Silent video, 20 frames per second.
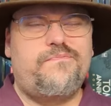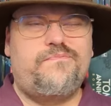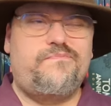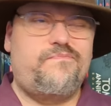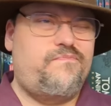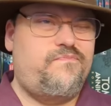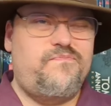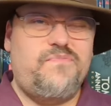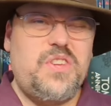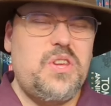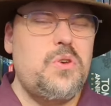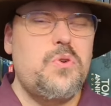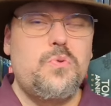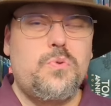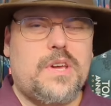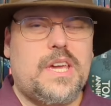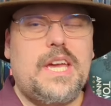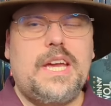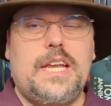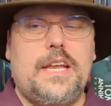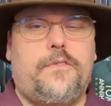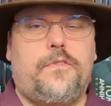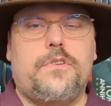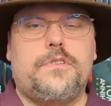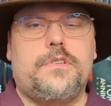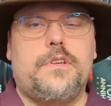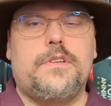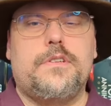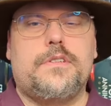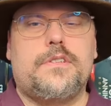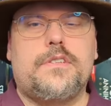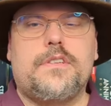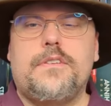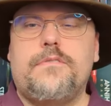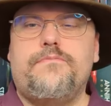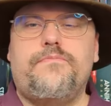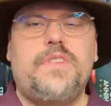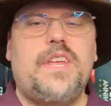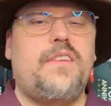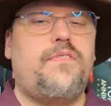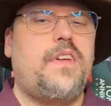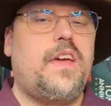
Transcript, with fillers: with few key differences.